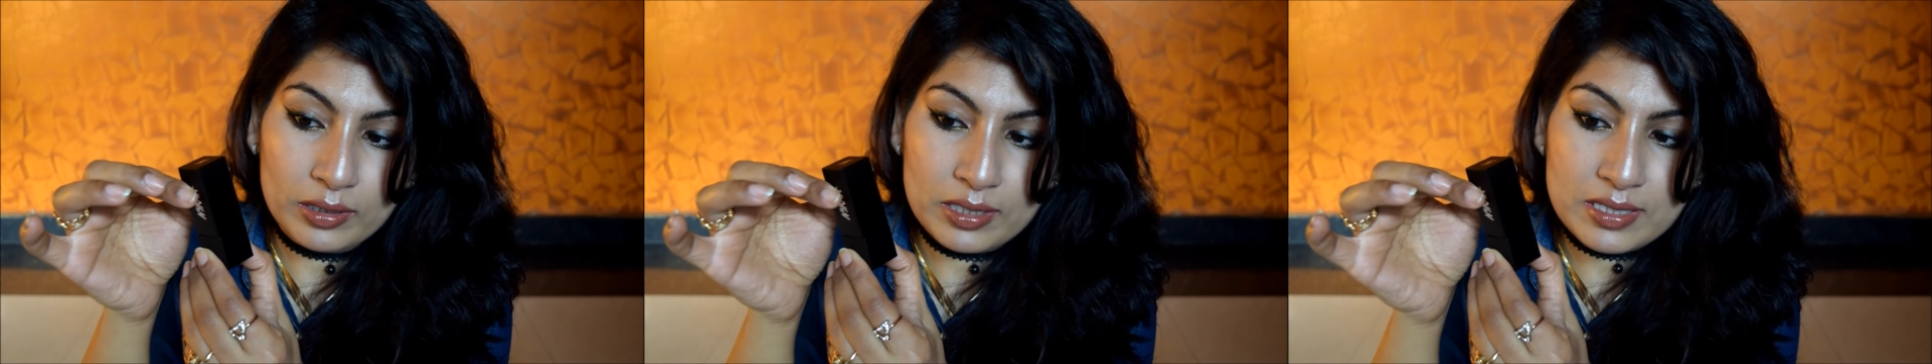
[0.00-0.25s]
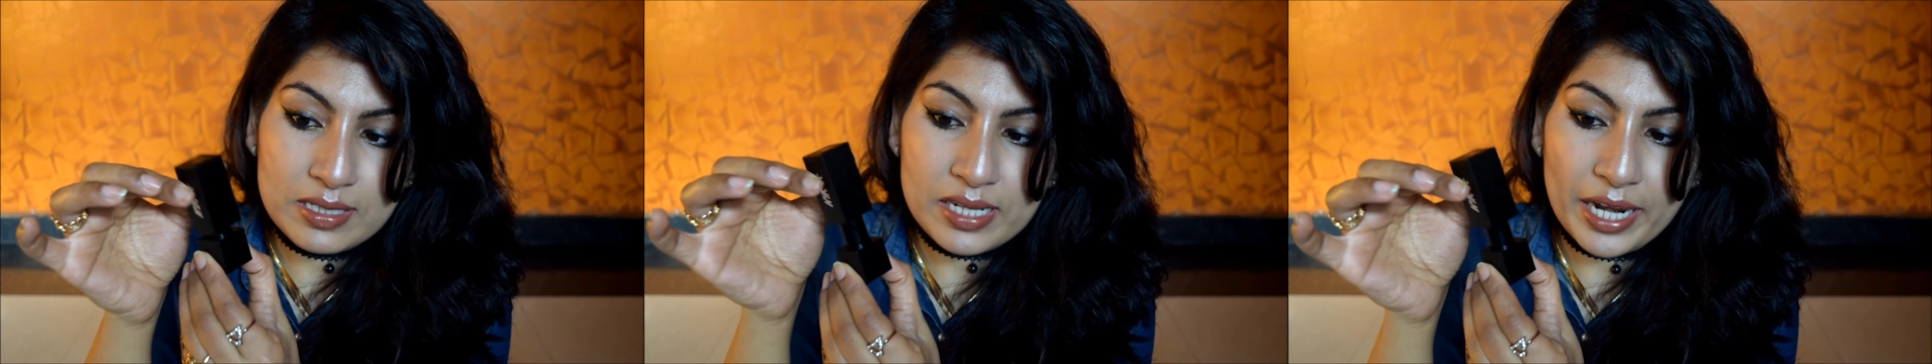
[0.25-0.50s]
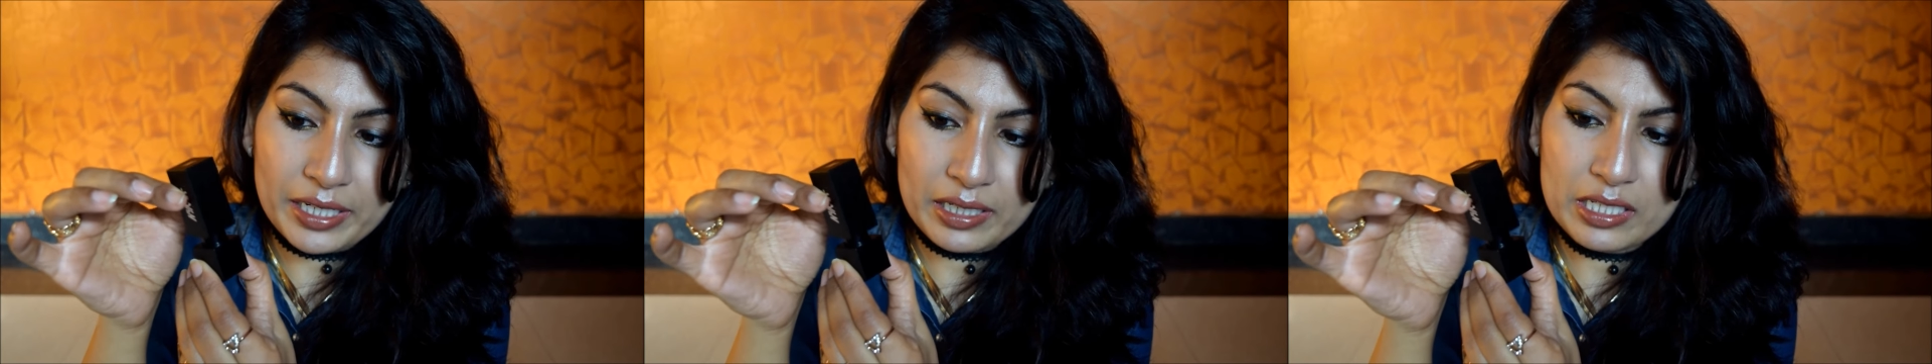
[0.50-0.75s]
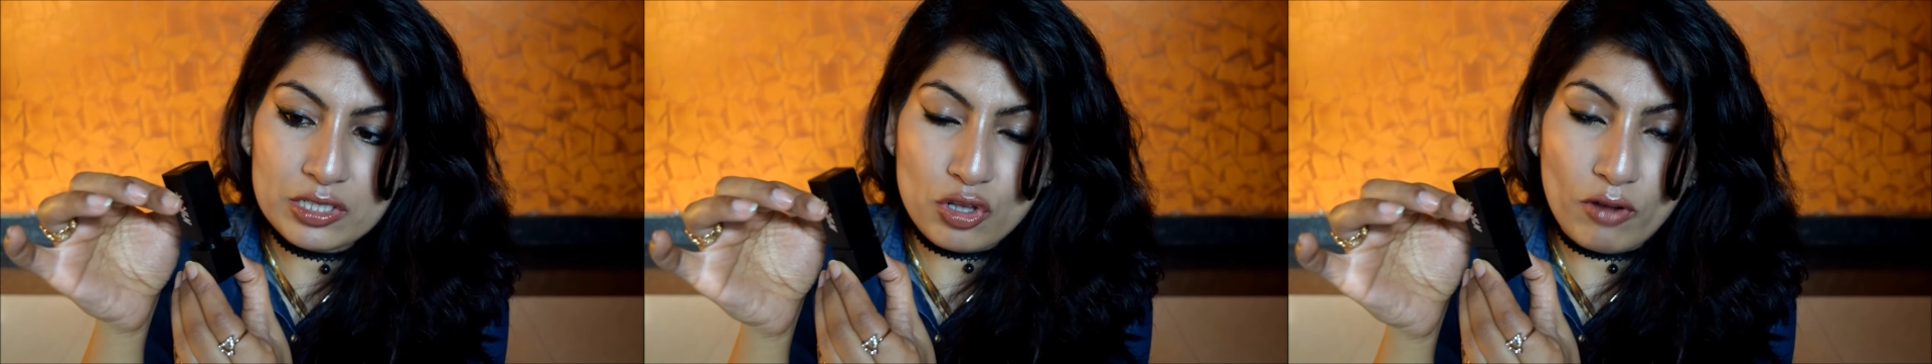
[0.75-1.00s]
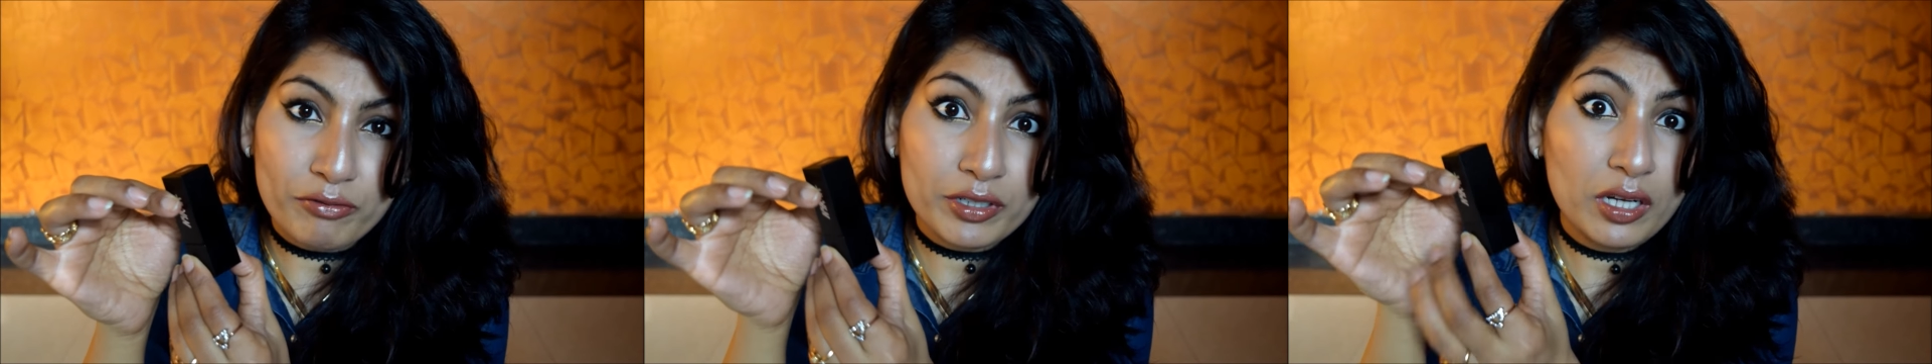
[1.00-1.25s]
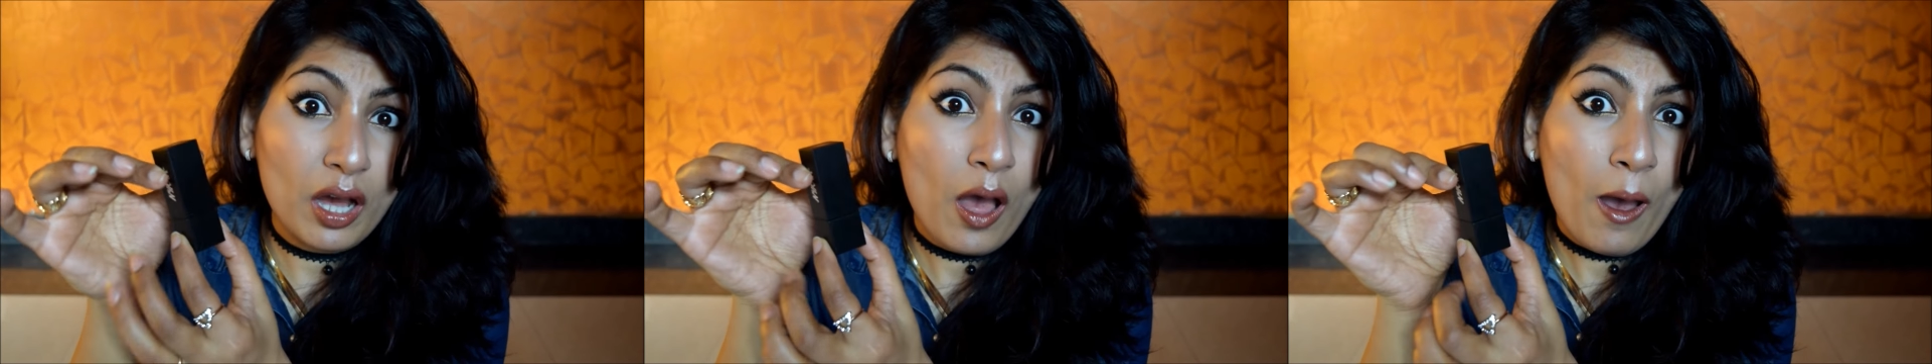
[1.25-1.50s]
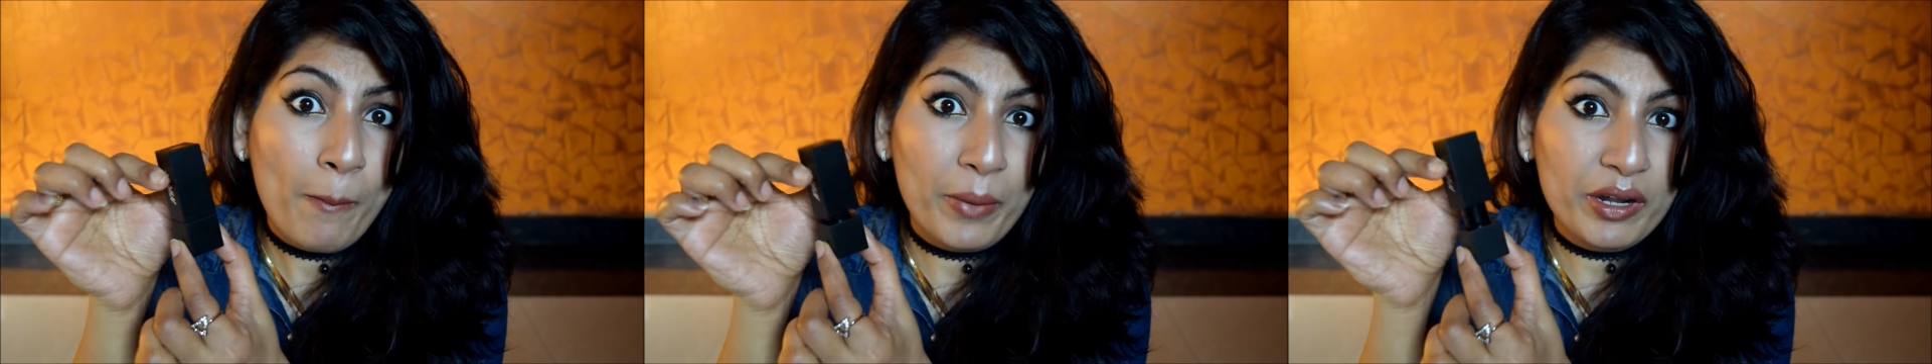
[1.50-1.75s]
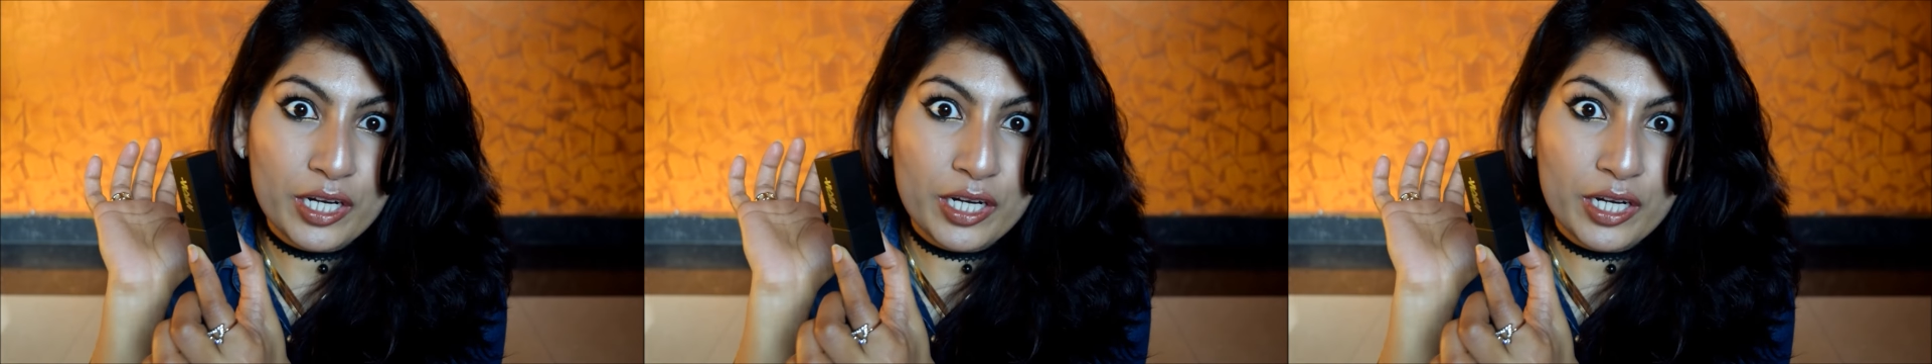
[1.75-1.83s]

This is slightly softer but